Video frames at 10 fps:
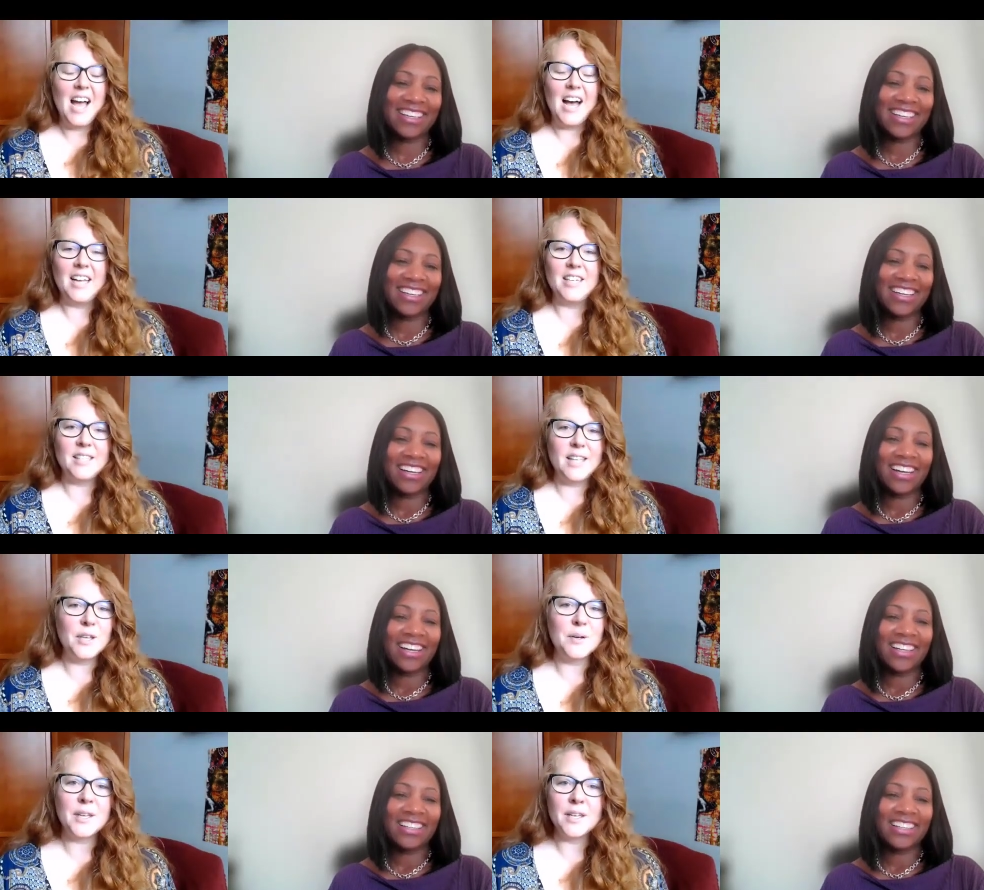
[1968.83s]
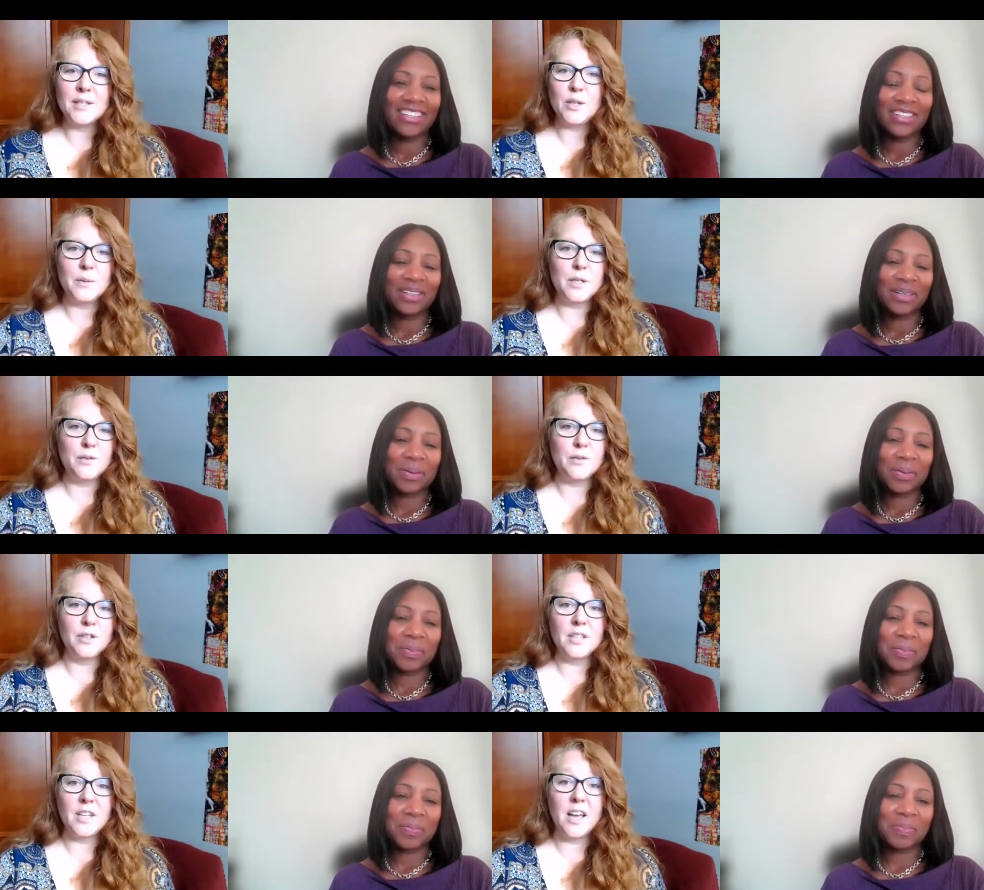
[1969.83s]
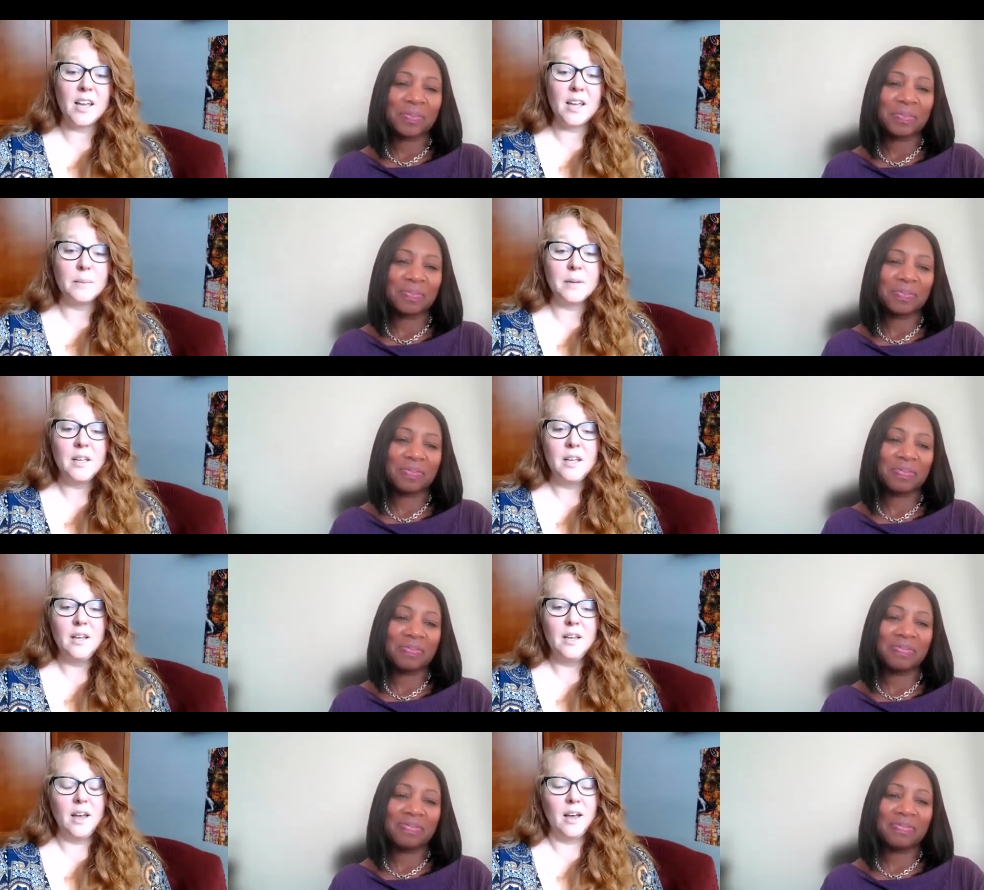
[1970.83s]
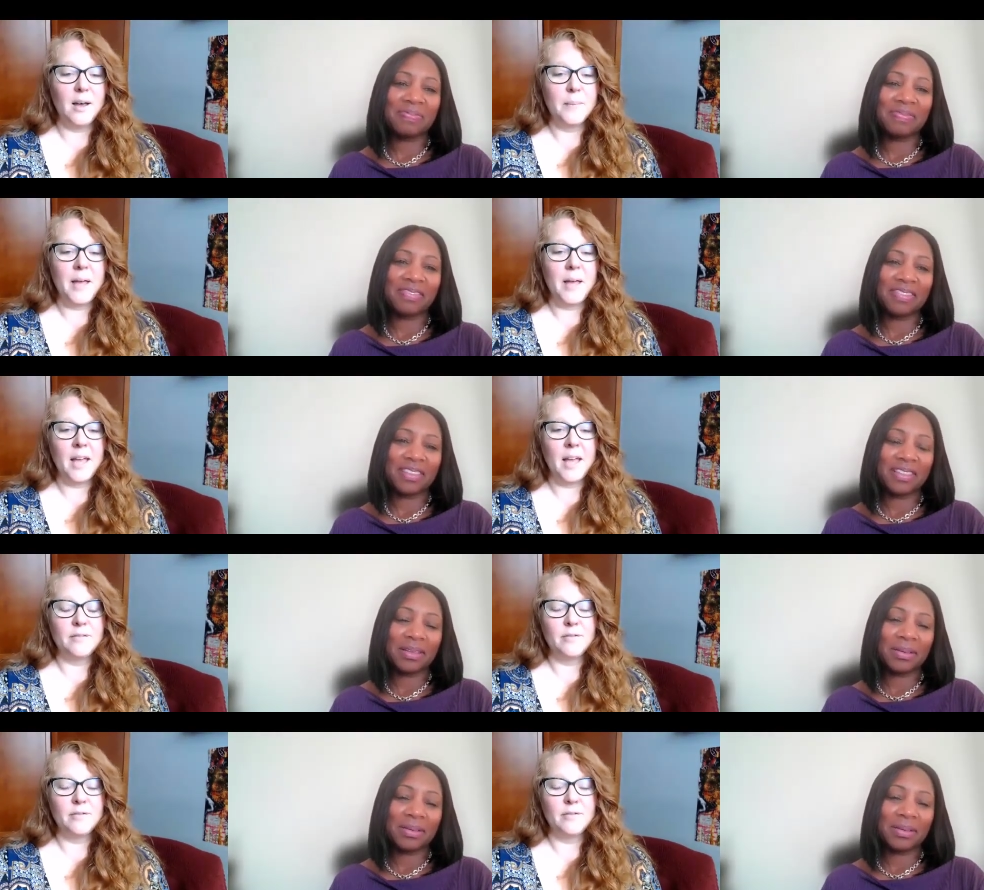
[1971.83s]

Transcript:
Speaker 1: I just thank you again so much for your time and